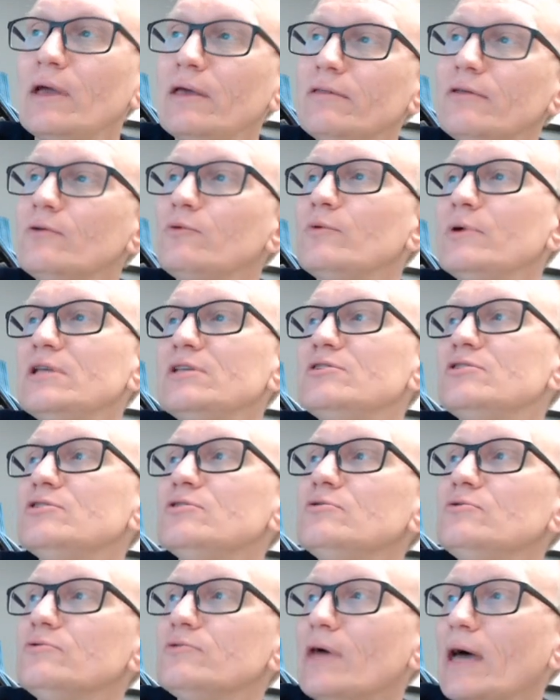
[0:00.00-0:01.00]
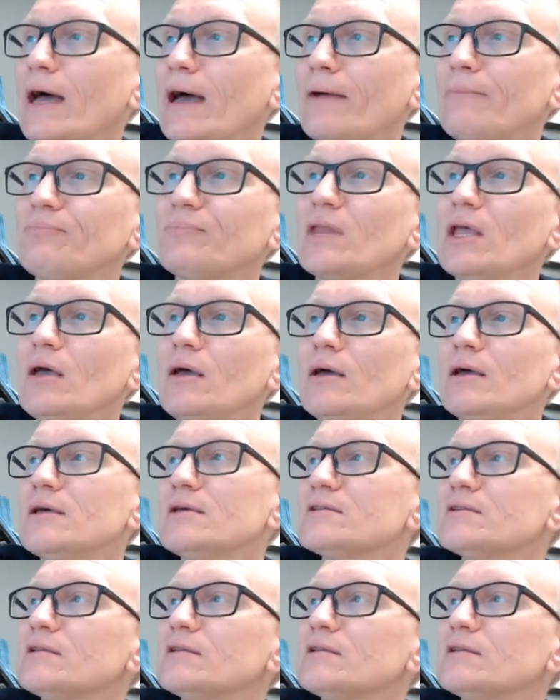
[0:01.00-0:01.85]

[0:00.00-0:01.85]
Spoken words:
that we do that is,